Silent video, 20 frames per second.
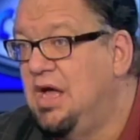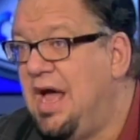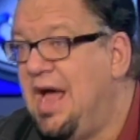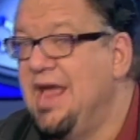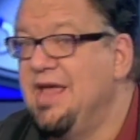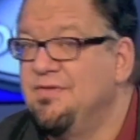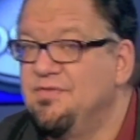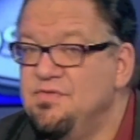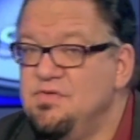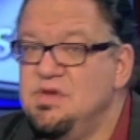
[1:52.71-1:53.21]

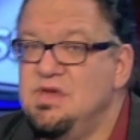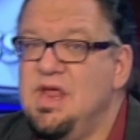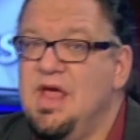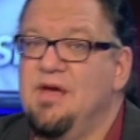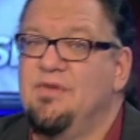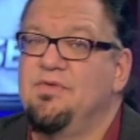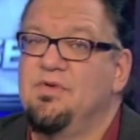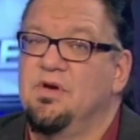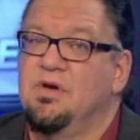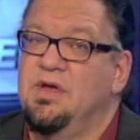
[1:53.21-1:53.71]
I have
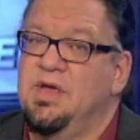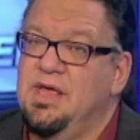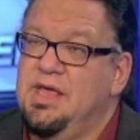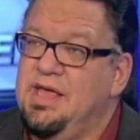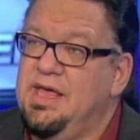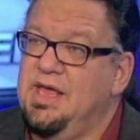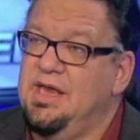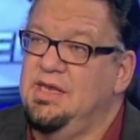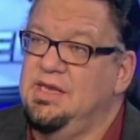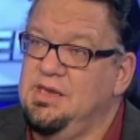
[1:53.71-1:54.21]
never
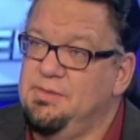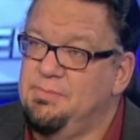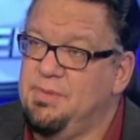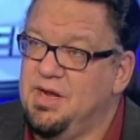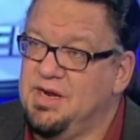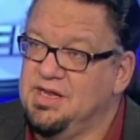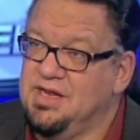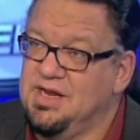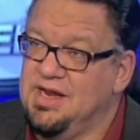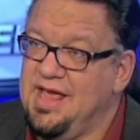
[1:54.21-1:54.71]
hit
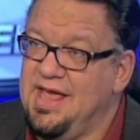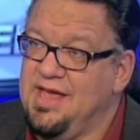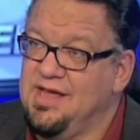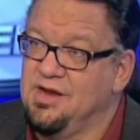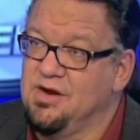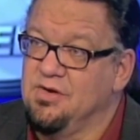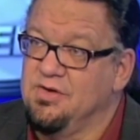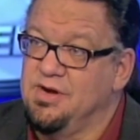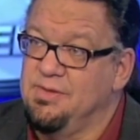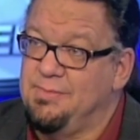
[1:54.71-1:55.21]
anybody in
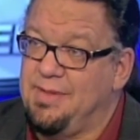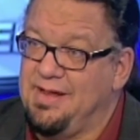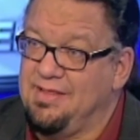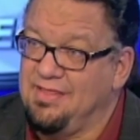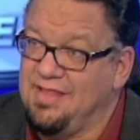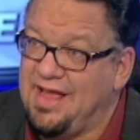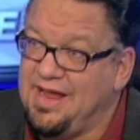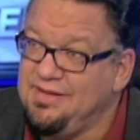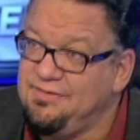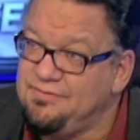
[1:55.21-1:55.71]
anger in my
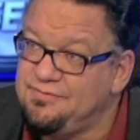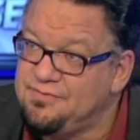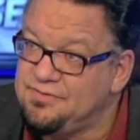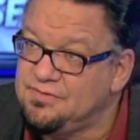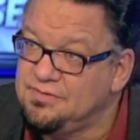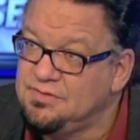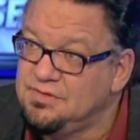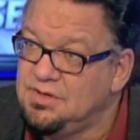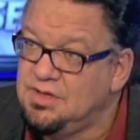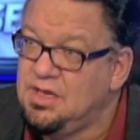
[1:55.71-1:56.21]
life.